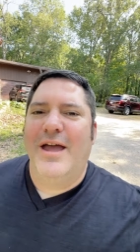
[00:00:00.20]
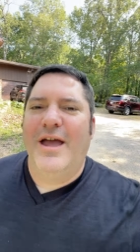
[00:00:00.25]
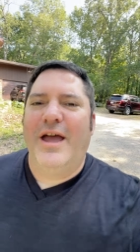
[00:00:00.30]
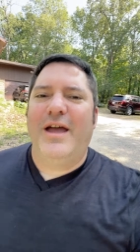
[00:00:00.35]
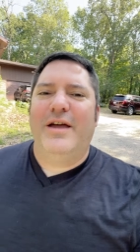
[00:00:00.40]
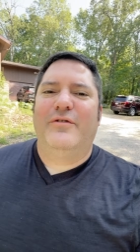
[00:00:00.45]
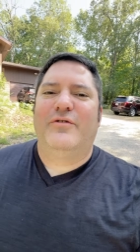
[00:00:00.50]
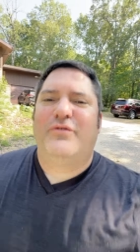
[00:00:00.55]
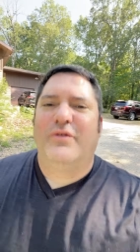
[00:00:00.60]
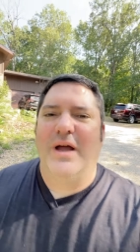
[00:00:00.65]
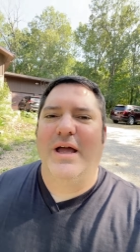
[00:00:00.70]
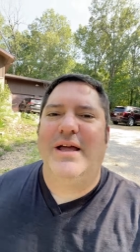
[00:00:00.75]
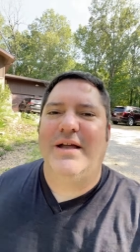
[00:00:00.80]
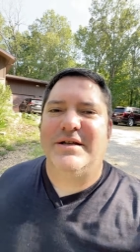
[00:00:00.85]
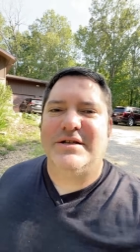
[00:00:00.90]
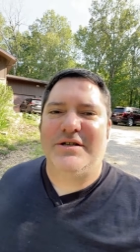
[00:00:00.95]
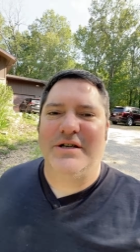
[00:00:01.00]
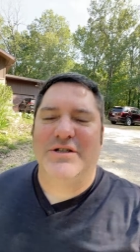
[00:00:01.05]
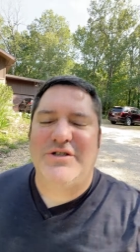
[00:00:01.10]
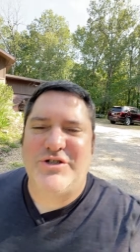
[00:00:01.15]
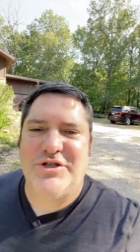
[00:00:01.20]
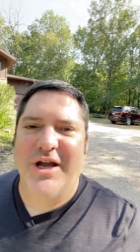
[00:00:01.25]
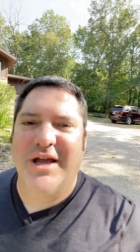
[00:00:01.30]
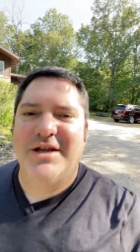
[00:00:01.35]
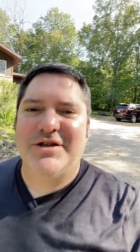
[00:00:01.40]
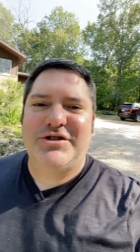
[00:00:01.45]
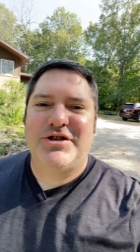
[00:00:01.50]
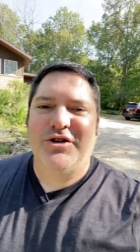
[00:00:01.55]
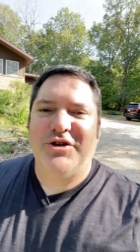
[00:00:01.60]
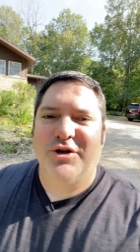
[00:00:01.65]
Hey friends, it's
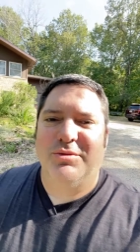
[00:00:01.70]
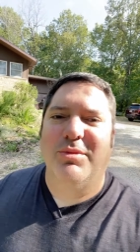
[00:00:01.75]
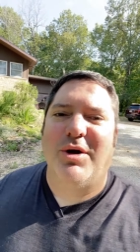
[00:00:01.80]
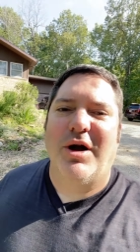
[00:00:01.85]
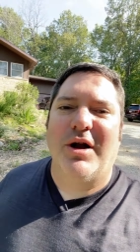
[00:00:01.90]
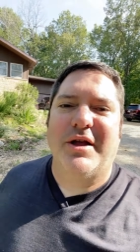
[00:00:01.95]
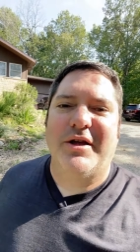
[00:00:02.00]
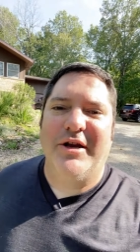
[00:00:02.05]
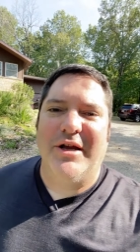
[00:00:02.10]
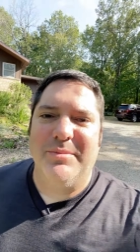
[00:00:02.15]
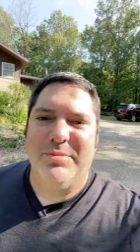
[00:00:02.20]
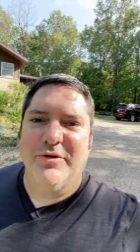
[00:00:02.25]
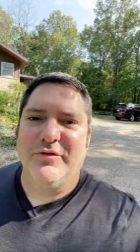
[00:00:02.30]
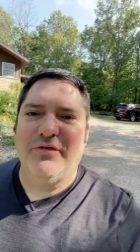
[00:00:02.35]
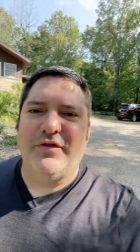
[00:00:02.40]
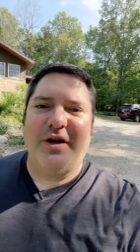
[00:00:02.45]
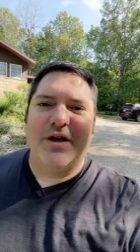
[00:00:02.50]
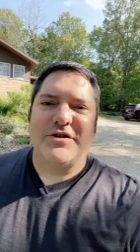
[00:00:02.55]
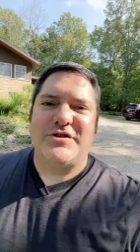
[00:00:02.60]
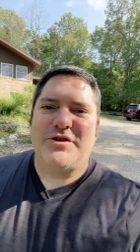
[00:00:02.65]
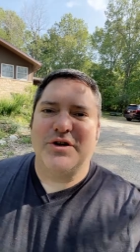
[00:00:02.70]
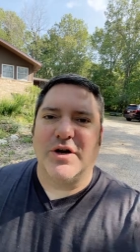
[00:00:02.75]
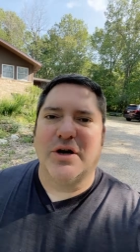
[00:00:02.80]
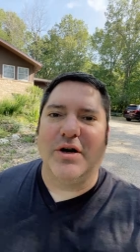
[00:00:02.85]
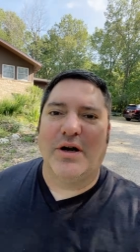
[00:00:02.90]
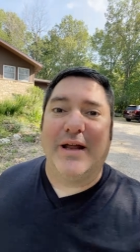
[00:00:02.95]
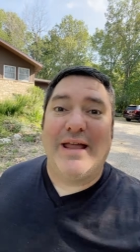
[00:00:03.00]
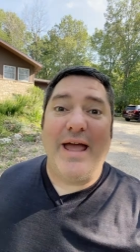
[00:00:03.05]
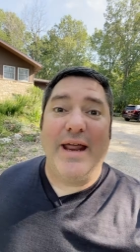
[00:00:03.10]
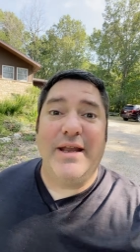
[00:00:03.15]
Jason, your marketing
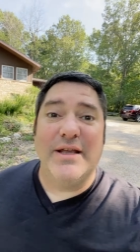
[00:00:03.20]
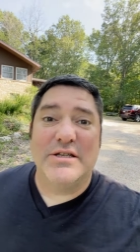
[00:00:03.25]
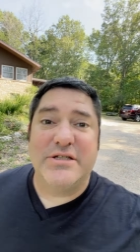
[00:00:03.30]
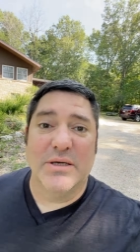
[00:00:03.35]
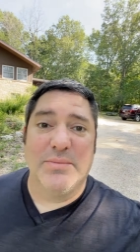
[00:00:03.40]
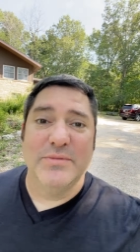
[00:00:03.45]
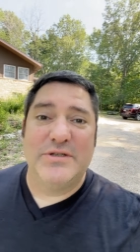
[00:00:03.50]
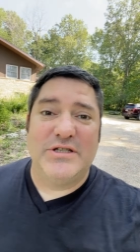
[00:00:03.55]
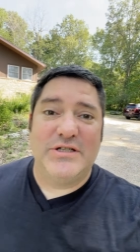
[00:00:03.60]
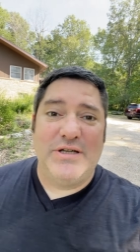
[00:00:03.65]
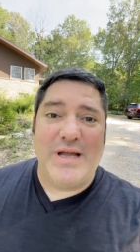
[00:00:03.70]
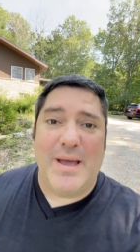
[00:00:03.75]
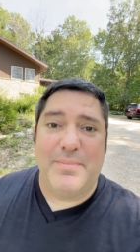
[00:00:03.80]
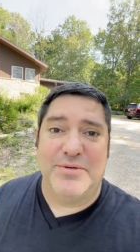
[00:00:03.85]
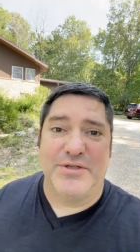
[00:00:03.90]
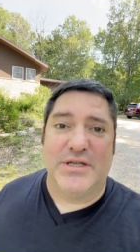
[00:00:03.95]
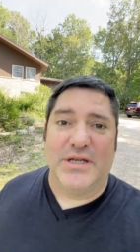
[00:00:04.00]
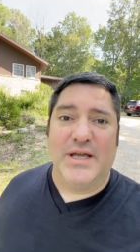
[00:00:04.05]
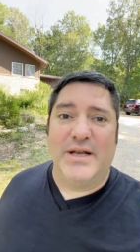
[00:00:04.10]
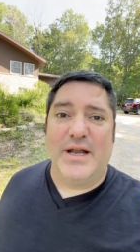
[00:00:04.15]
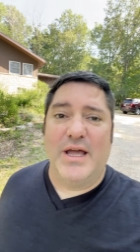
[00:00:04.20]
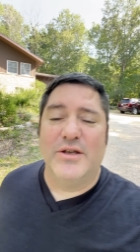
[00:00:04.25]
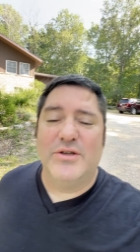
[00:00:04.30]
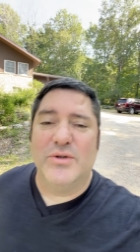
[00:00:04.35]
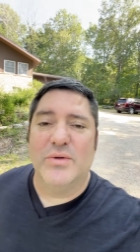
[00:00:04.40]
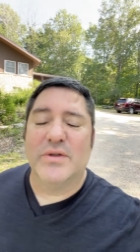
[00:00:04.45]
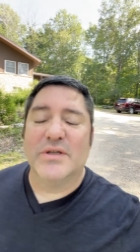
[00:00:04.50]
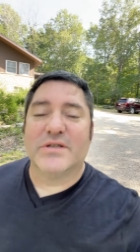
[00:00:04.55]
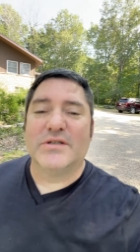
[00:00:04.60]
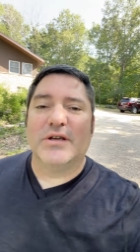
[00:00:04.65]
professor, getting some steps in. I
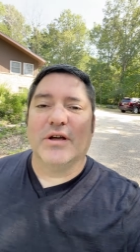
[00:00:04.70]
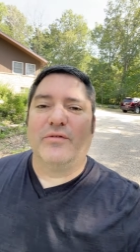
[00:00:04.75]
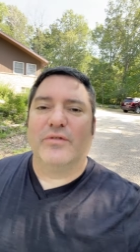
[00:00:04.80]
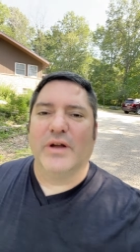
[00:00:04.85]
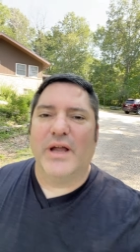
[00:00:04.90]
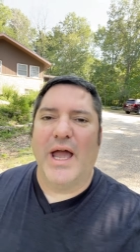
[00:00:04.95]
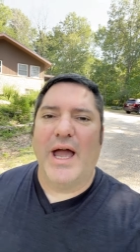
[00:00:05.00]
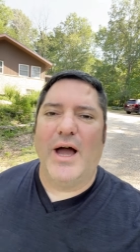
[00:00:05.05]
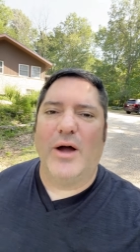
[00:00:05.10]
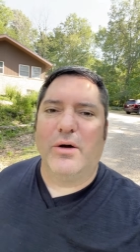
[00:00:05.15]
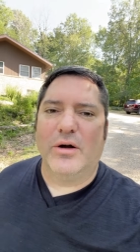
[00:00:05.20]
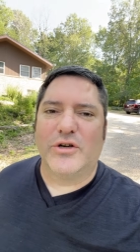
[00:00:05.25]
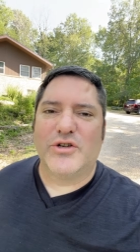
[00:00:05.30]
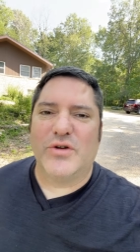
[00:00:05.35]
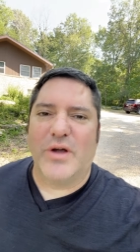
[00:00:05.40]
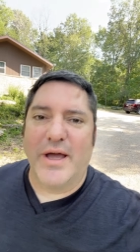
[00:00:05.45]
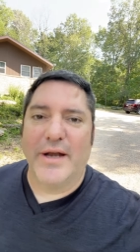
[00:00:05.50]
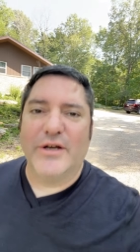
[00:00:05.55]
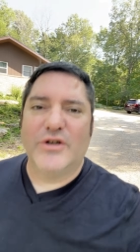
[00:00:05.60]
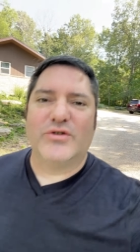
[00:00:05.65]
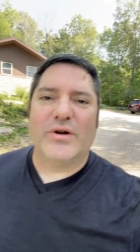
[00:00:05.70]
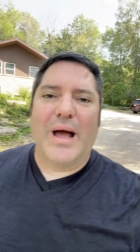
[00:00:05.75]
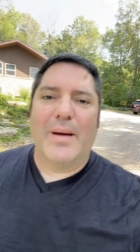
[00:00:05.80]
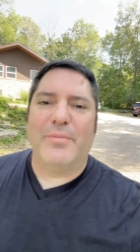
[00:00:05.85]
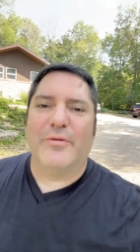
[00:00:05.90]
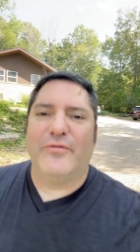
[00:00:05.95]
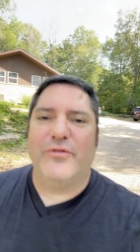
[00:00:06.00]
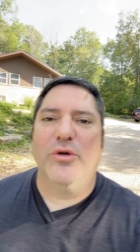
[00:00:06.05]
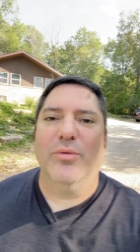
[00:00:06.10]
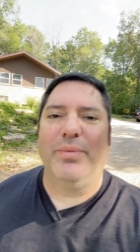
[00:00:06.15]
do this every hour, trying to drop
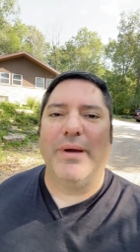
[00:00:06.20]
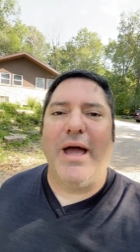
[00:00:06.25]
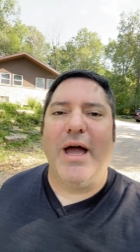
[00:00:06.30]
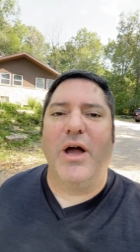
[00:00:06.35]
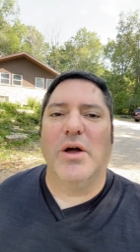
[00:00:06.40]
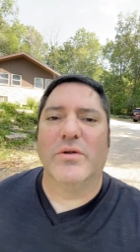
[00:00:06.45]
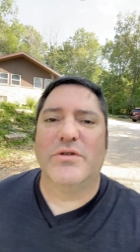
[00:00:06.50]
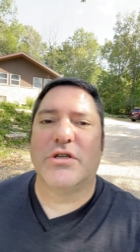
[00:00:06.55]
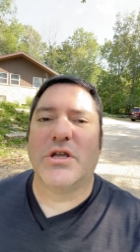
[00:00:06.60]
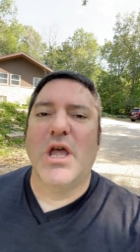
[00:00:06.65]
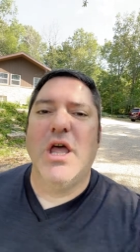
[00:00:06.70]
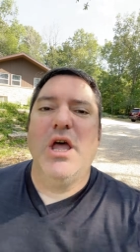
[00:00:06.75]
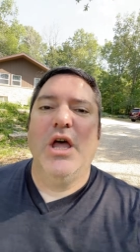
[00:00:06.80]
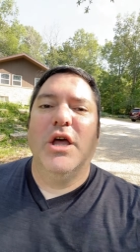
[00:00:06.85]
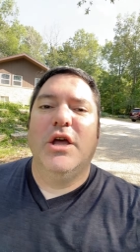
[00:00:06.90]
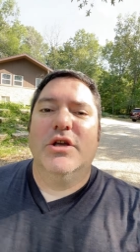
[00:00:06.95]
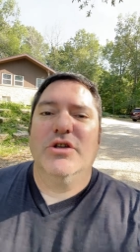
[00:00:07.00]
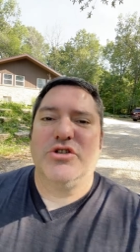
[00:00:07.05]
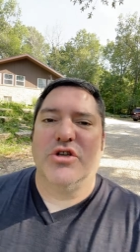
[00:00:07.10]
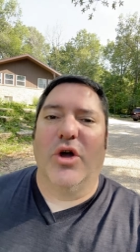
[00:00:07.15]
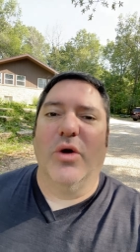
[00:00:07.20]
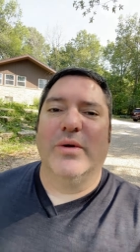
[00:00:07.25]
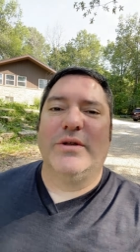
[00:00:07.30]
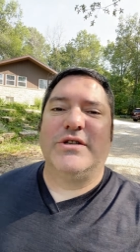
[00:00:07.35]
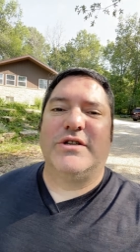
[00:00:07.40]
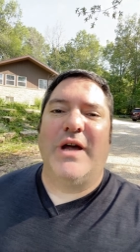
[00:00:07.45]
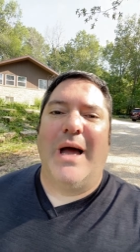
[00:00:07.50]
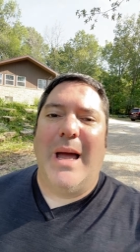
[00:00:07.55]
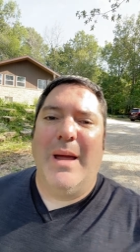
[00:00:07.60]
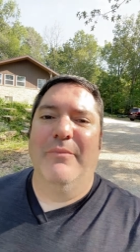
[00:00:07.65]
a few pounds. So it's
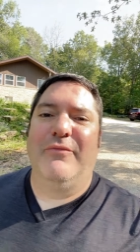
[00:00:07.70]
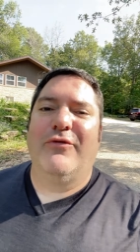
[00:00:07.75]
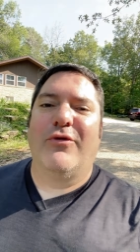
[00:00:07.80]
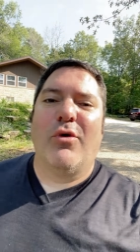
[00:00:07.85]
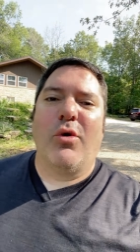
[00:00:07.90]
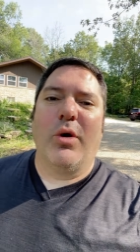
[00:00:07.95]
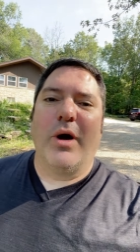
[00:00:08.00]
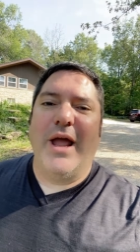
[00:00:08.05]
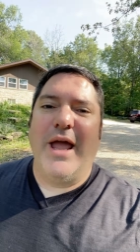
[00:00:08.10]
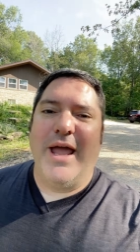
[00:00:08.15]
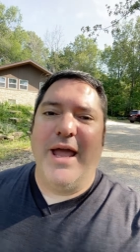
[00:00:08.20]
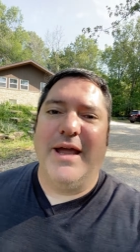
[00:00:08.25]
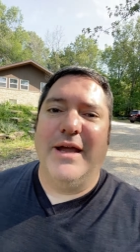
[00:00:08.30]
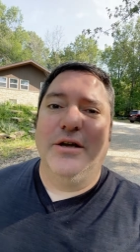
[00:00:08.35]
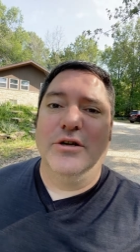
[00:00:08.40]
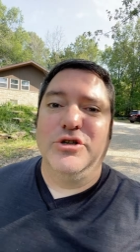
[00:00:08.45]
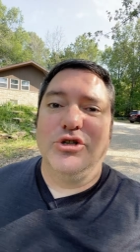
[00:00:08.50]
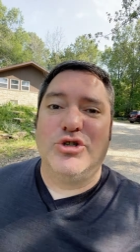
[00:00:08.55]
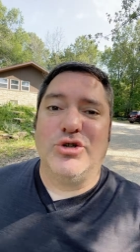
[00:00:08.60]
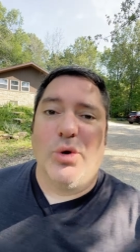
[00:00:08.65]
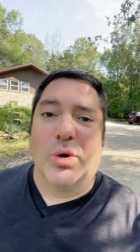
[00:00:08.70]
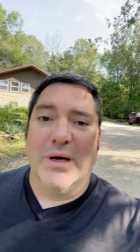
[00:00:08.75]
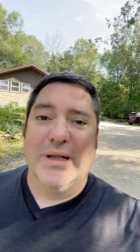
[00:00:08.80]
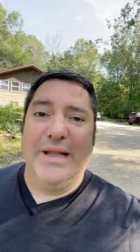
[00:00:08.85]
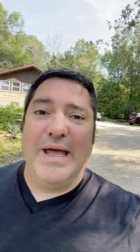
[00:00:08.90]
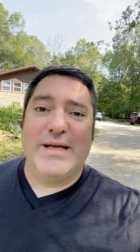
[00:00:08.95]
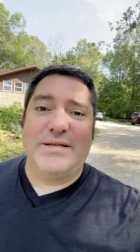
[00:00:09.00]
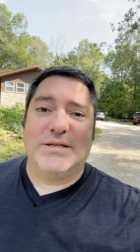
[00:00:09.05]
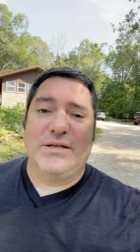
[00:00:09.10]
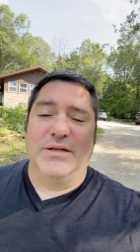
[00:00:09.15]
time for a short
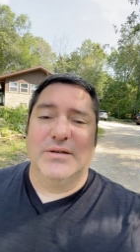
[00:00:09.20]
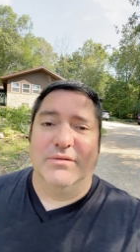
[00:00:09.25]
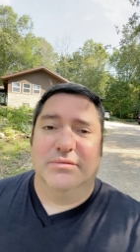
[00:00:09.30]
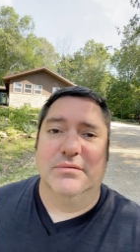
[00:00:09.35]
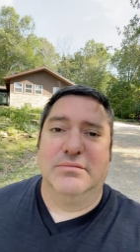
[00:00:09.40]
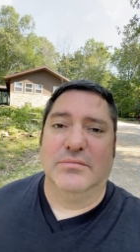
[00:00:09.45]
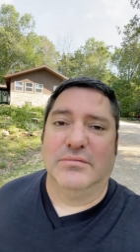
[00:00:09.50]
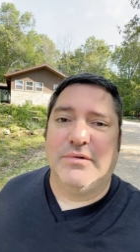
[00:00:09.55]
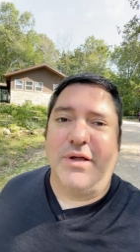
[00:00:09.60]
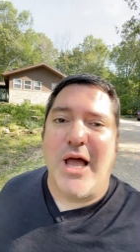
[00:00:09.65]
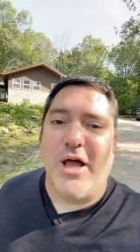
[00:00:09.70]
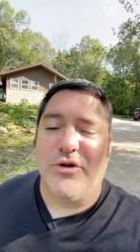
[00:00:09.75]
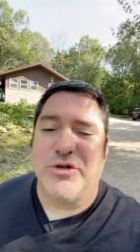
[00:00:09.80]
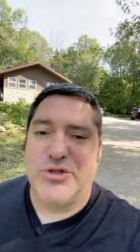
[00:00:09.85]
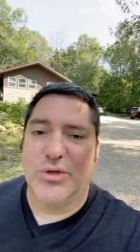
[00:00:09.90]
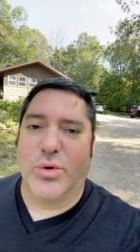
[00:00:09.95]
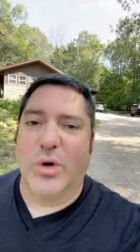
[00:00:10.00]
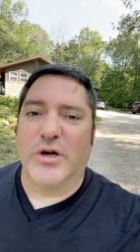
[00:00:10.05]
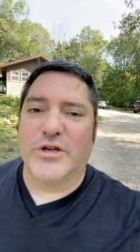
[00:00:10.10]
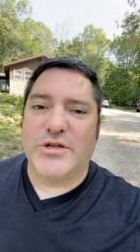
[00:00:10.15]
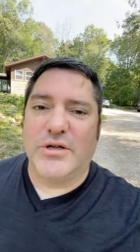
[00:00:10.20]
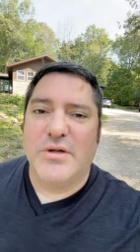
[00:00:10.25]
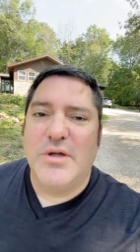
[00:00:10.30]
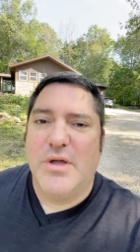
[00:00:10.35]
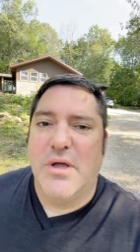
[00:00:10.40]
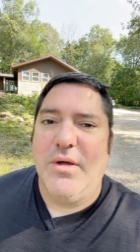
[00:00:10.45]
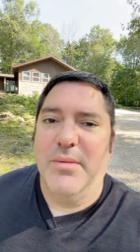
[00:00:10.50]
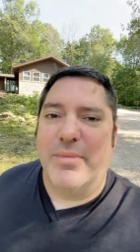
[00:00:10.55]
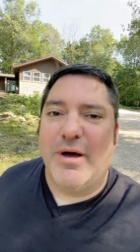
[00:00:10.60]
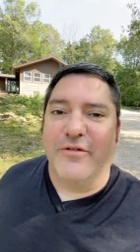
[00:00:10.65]
lesson. How short?
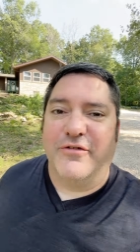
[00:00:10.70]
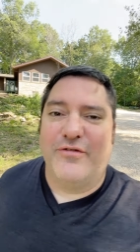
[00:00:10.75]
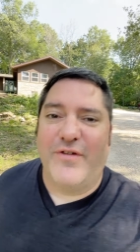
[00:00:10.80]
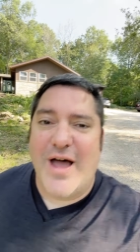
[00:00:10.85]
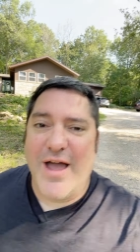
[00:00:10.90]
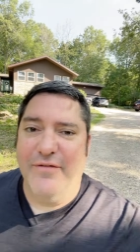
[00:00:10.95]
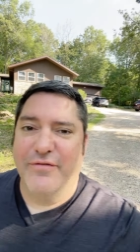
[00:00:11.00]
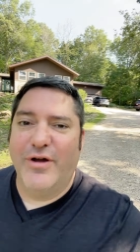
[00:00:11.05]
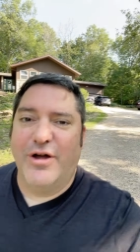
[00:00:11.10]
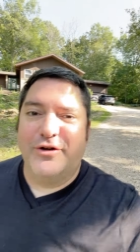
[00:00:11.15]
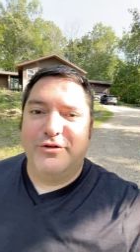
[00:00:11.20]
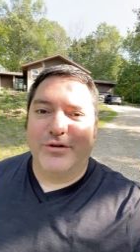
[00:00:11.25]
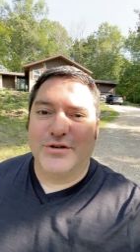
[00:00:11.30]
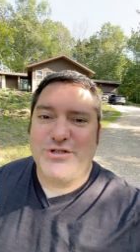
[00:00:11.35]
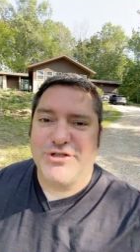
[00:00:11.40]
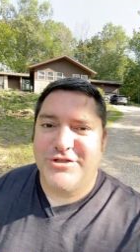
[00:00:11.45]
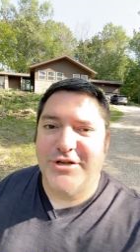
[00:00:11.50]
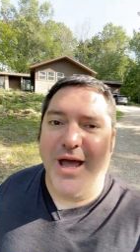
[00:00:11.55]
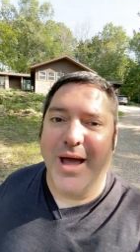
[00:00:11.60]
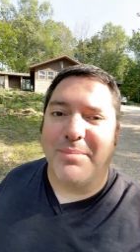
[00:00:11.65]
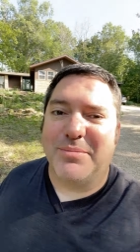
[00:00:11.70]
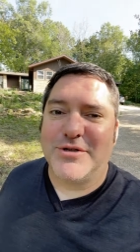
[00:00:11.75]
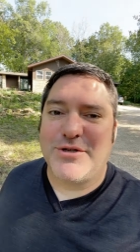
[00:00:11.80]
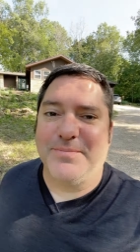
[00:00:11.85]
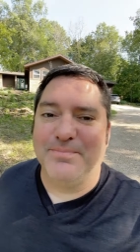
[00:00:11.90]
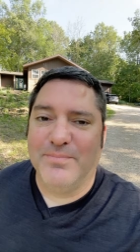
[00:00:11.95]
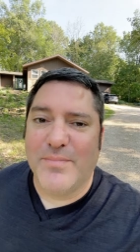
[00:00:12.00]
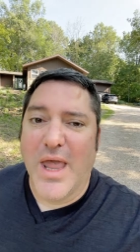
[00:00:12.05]
About 500 steps.